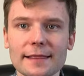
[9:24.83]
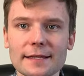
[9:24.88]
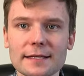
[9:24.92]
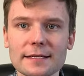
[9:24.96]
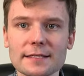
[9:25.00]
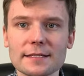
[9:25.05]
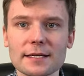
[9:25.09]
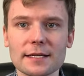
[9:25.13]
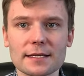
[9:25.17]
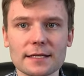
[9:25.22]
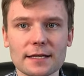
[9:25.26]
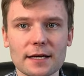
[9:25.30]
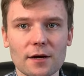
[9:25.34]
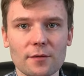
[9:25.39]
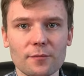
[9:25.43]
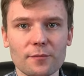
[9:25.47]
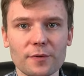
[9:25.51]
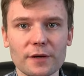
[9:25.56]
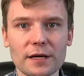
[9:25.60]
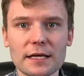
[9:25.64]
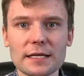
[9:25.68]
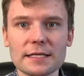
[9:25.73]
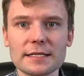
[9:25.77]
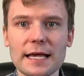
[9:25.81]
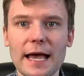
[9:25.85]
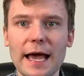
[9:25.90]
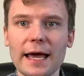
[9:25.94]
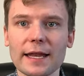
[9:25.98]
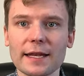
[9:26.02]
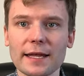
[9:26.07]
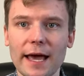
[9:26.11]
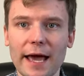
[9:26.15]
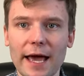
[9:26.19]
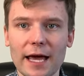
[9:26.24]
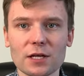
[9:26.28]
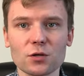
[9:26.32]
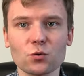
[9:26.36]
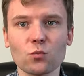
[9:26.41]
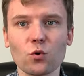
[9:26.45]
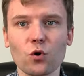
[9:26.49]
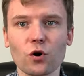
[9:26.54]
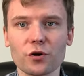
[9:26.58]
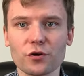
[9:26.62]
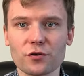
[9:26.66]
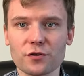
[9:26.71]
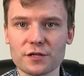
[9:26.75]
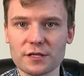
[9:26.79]
listed companies and
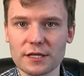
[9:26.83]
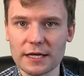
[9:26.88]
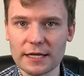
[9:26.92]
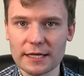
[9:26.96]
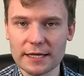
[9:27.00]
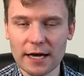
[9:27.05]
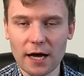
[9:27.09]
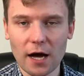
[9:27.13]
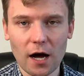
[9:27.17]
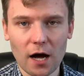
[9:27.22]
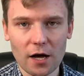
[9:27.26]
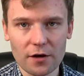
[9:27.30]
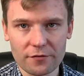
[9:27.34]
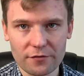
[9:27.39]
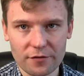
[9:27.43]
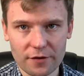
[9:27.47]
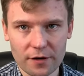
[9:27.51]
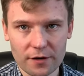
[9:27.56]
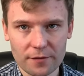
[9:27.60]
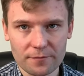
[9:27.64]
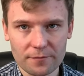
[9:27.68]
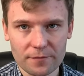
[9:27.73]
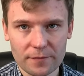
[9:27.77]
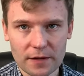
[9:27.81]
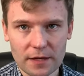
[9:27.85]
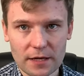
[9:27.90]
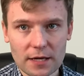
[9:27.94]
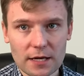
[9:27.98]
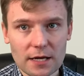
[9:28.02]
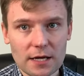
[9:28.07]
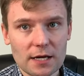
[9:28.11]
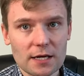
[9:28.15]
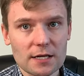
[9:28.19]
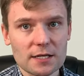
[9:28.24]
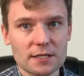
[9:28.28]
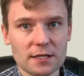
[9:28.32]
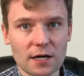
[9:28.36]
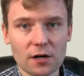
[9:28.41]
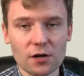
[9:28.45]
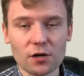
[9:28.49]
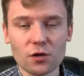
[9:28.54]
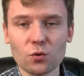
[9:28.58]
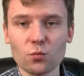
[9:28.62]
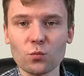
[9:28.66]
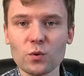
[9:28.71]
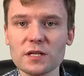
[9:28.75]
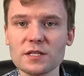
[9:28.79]
headquarters in Haifa.
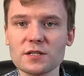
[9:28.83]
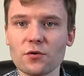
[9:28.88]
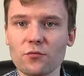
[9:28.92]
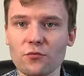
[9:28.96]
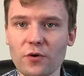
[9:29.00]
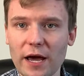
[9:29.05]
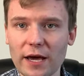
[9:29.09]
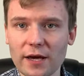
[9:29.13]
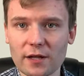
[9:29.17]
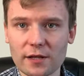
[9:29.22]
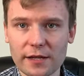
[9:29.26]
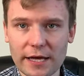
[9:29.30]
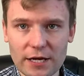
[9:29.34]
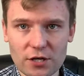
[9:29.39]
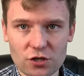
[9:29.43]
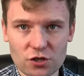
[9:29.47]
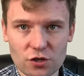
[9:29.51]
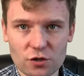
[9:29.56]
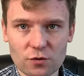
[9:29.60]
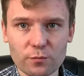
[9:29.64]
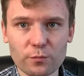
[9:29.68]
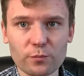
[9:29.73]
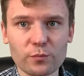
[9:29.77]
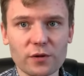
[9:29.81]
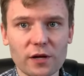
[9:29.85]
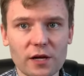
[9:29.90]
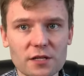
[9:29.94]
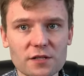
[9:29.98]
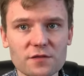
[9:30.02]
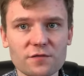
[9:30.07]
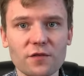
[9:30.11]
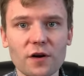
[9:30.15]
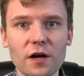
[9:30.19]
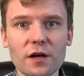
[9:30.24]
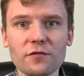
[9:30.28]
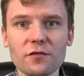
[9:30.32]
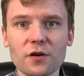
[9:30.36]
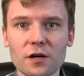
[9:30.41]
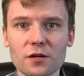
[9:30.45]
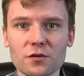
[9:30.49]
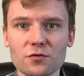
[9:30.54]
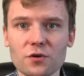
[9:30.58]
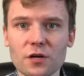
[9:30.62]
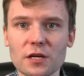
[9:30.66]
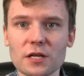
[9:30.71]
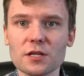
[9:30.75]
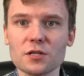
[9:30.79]
Starting with the regulation, Plus
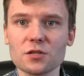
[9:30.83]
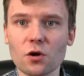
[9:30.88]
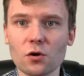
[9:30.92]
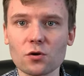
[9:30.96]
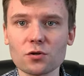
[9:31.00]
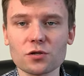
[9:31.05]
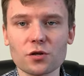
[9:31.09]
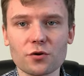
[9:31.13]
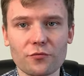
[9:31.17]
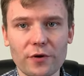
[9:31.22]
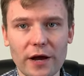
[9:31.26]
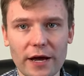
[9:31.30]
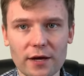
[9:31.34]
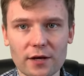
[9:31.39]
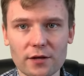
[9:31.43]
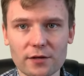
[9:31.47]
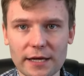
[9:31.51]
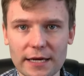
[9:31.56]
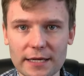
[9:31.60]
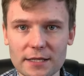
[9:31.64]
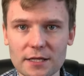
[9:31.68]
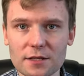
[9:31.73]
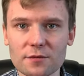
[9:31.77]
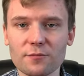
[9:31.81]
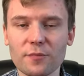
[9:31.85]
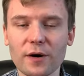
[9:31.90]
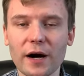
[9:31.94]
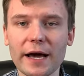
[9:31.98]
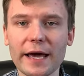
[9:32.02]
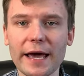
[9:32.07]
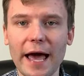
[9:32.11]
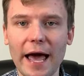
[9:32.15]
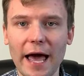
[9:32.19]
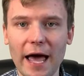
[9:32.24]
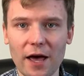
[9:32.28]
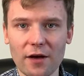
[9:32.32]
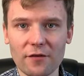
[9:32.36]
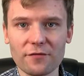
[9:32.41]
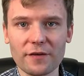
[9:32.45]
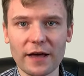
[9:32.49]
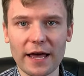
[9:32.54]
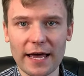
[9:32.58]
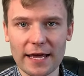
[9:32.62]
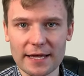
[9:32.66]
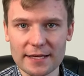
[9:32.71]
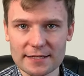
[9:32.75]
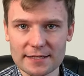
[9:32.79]
500 is also regulated by
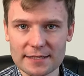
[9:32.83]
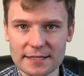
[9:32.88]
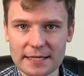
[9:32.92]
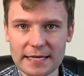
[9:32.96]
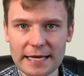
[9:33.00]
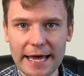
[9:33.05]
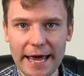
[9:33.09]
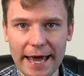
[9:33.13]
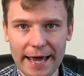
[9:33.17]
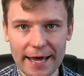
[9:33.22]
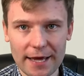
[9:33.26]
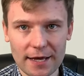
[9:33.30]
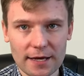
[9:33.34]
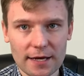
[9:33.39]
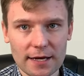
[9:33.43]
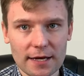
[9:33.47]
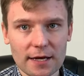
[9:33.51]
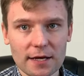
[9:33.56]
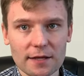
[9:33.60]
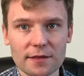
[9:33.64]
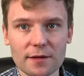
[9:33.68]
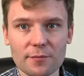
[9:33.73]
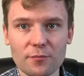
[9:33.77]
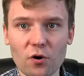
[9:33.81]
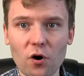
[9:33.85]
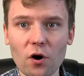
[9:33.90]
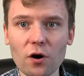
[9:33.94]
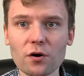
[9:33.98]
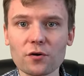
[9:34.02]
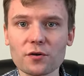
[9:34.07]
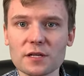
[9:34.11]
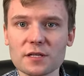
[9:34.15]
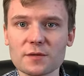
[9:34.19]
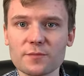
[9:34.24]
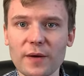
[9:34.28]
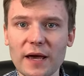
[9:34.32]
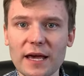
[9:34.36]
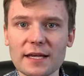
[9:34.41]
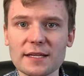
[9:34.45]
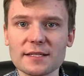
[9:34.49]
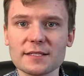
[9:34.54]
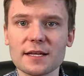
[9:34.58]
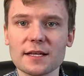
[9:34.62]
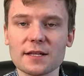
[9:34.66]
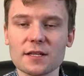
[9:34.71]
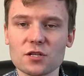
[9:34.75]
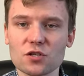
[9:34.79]
FSCA. The broker is
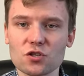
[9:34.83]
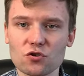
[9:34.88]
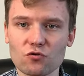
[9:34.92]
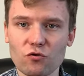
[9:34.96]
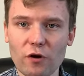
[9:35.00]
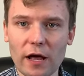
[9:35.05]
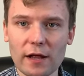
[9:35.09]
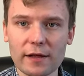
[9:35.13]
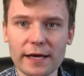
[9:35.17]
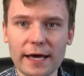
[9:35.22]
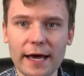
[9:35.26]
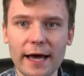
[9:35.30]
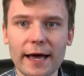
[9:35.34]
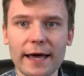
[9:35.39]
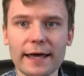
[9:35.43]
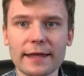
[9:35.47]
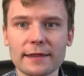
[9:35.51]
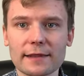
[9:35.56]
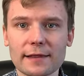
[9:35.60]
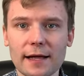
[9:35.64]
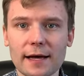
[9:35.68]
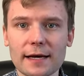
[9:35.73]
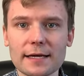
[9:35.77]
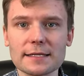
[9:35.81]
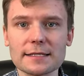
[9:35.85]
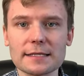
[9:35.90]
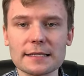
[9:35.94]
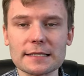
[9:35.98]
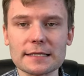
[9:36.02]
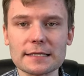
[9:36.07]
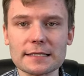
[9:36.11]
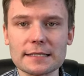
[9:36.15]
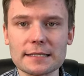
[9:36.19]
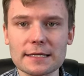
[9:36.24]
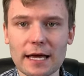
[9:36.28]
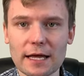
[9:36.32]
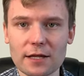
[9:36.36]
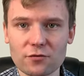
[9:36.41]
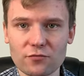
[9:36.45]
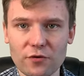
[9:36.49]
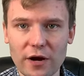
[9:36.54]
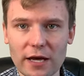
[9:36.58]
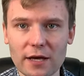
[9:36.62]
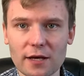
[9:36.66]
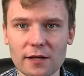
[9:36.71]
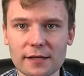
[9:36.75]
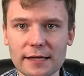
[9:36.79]
based in Australia and licensed and
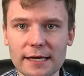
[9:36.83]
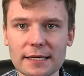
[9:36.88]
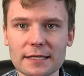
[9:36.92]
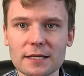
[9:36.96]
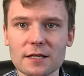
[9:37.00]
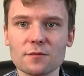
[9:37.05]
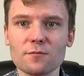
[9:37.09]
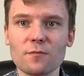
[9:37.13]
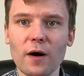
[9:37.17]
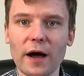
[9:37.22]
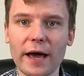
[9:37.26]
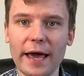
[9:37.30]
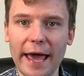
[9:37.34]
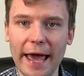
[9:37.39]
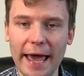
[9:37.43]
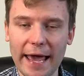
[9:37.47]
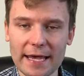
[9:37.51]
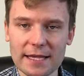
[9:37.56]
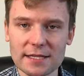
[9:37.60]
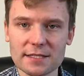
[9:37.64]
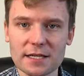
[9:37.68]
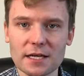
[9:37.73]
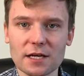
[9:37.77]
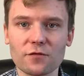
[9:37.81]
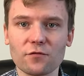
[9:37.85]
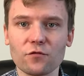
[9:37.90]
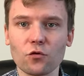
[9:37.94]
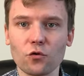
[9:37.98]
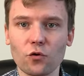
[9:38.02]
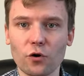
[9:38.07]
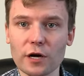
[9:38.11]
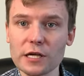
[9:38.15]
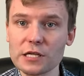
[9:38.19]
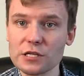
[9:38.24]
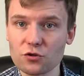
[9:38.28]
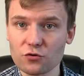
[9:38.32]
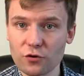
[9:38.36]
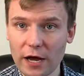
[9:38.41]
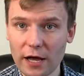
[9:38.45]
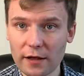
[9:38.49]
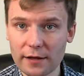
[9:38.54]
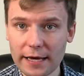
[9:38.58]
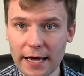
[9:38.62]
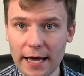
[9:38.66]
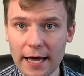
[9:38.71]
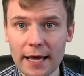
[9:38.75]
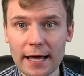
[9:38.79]
regulated by ASIC for
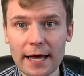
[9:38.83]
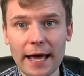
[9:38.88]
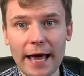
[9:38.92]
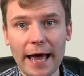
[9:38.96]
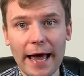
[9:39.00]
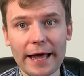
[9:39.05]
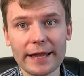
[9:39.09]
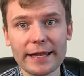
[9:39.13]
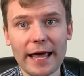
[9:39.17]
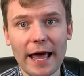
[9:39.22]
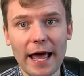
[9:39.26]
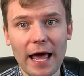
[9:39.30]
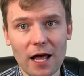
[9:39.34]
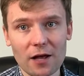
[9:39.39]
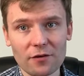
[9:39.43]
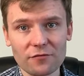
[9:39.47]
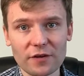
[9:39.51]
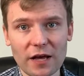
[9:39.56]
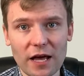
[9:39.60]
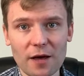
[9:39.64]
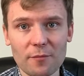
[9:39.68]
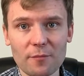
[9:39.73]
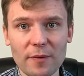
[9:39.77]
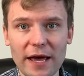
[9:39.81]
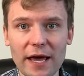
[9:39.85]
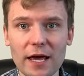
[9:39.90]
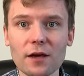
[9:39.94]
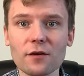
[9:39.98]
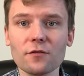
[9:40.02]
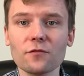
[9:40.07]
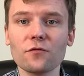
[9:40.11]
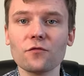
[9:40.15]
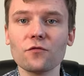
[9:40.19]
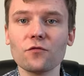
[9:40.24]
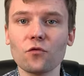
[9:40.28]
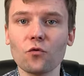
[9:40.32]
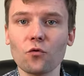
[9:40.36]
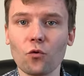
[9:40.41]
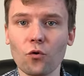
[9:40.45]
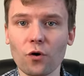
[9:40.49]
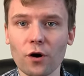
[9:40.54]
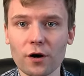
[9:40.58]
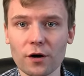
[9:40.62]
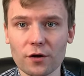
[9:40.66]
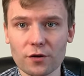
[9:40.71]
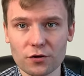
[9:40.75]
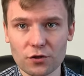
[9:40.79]
Australia and FMA
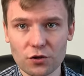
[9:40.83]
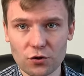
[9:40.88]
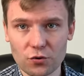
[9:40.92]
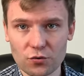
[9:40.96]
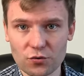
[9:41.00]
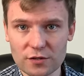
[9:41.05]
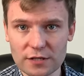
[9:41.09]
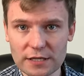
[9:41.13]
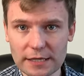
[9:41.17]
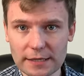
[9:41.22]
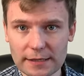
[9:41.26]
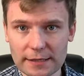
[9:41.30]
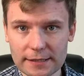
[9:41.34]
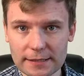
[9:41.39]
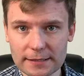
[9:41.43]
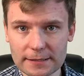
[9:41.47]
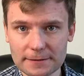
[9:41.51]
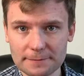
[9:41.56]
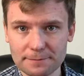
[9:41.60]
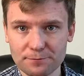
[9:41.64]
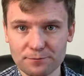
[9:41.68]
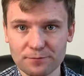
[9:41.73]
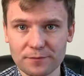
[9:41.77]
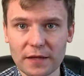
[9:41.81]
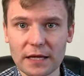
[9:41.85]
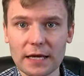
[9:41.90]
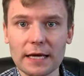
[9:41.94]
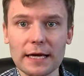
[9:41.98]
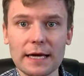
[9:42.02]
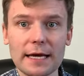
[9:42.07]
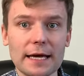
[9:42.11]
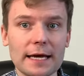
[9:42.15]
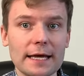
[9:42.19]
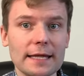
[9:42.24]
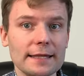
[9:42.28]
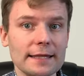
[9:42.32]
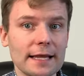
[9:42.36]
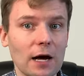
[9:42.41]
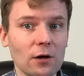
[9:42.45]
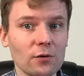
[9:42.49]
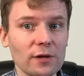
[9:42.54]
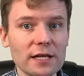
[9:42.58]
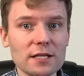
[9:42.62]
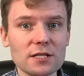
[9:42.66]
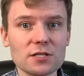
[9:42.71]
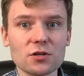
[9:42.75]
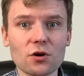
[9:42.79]
for New Zealand. Now
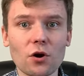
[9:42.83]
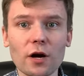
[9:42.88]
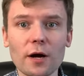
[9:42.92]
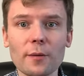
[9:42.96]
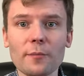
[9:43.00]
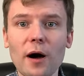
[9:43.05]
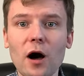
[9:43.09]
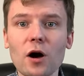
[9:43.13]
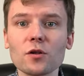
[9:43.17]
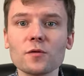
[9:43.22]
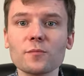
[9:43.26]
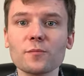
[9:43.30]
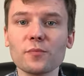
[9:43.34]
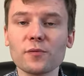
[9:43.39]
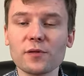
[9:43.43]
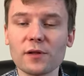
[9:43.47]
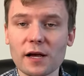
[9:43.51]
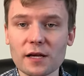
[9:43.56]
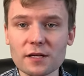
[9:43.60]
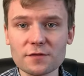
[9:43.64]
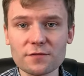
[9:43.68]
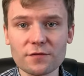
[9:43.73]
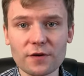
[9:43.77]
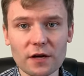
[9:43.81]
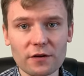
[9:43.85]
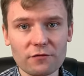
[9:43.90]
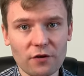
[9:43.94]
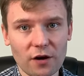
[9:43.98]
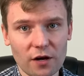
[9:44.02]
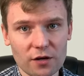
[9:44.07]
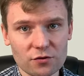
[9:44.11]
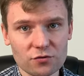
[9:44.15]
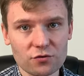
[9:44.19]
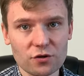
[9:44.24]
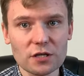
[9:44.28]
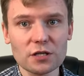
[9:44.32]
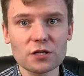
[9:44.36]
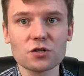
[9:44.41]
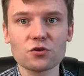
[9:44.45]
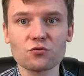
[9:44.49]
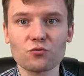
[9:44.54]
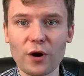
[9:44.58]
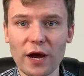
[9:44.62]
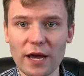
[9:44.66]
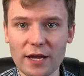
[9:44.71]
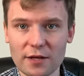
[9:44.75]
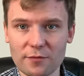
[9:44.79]
let's talk about Plus 500
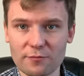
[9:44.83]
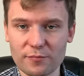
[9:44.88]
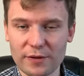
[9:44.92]
trading